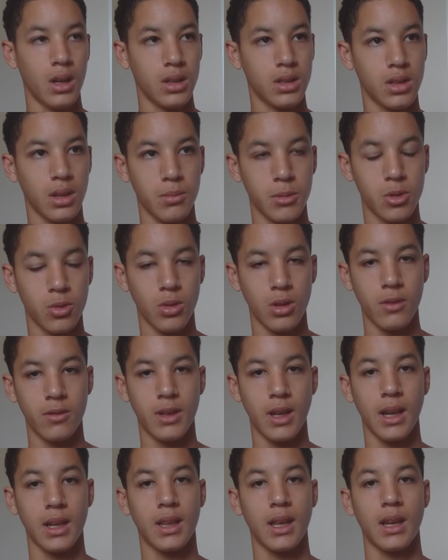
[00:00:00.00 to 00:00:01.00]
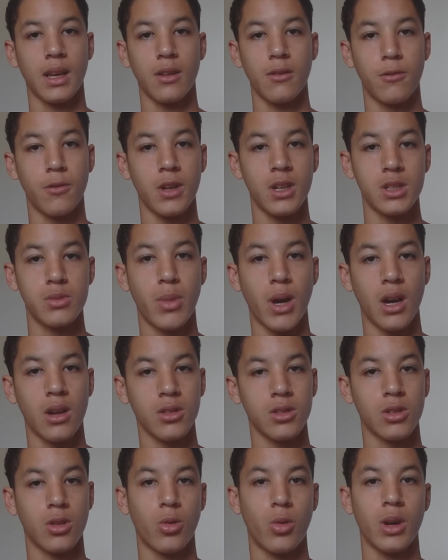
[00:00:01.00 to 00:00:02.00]
some sort of deck that can finish
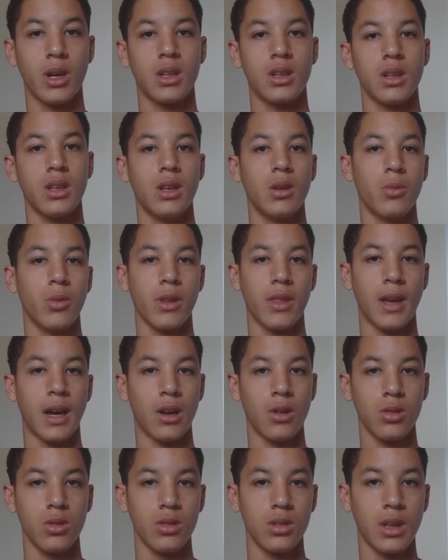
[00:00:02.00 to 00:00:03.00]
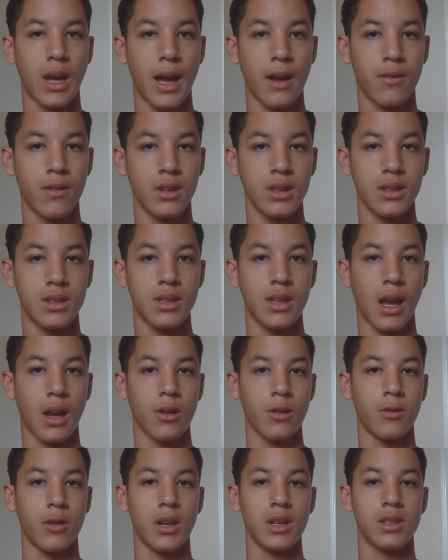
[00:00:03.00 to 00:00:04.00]
battles quickly without having to
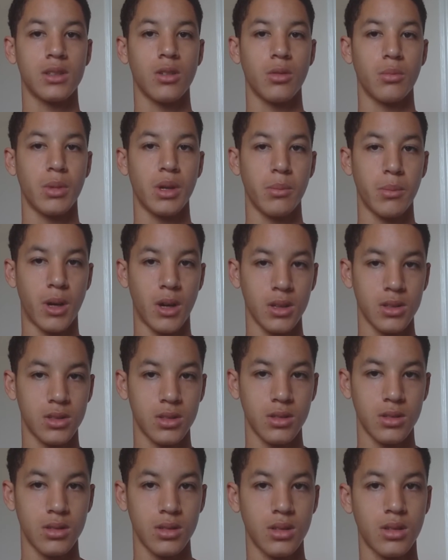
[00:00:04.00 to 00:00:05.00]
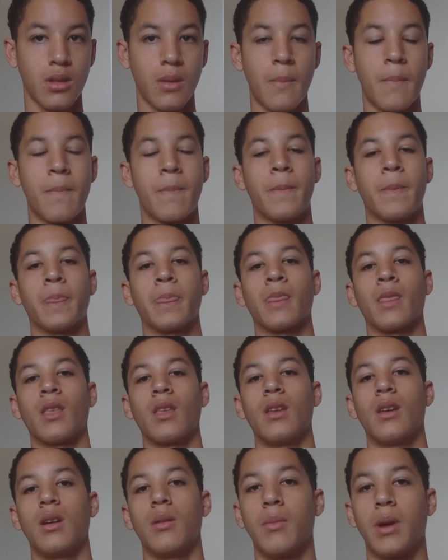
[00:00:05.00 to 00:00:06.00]
sacrifice so many monsters.
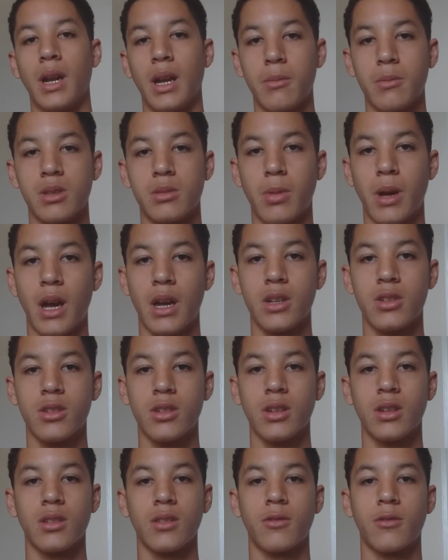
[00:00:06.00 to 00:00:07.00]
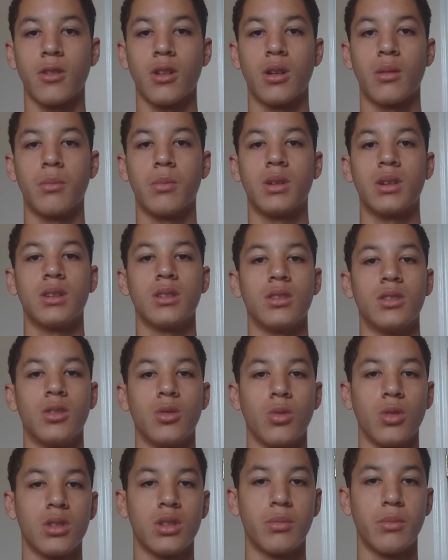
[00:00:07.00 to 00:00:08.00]
My name is Patrick from
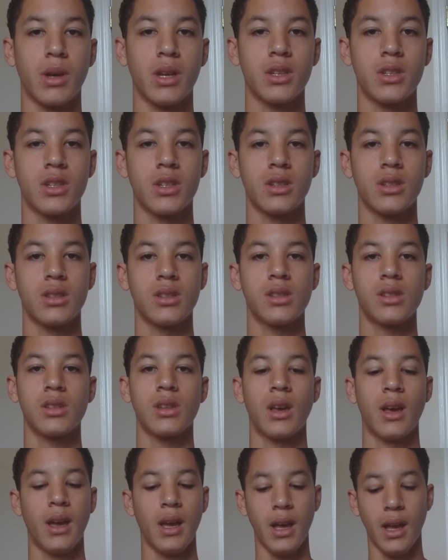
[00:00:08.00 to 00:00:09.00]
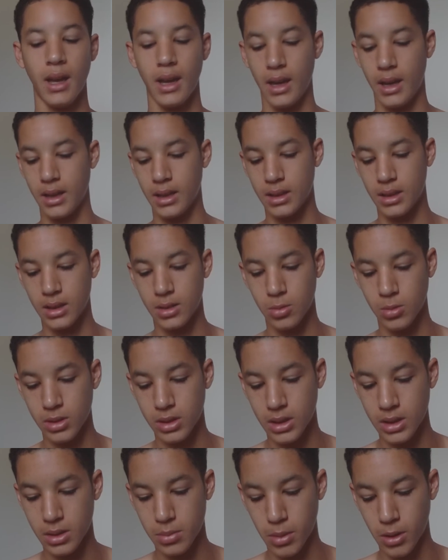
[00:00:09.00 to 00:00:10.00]
Dual Dimensions, and this
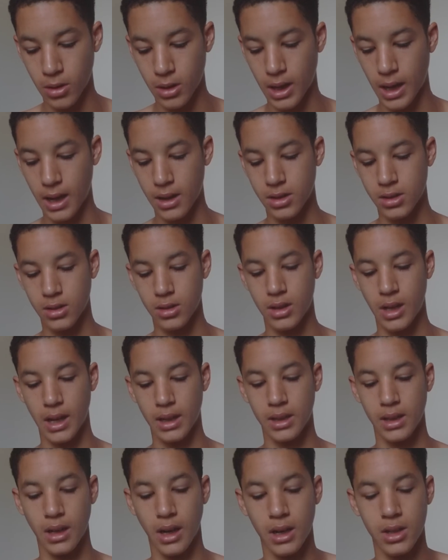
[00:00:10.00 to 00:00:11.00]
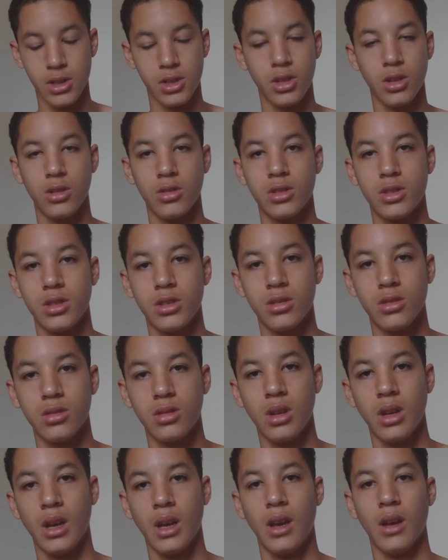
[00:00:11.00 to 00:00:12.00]
was the Spellcaster deck that I showed you
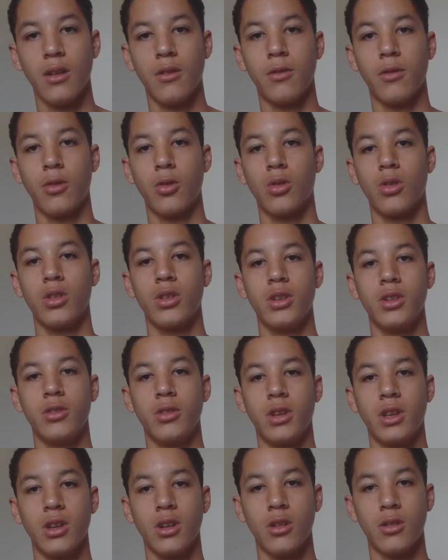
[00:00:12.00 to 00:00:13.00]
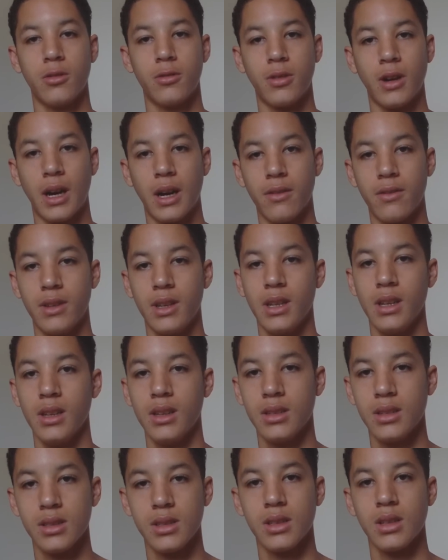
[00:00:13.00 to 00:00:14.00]
for Yu-Gi-Oh!
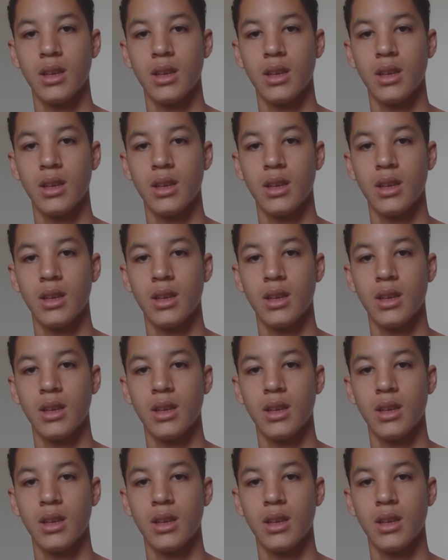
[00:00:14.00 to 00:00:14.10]
5Ds.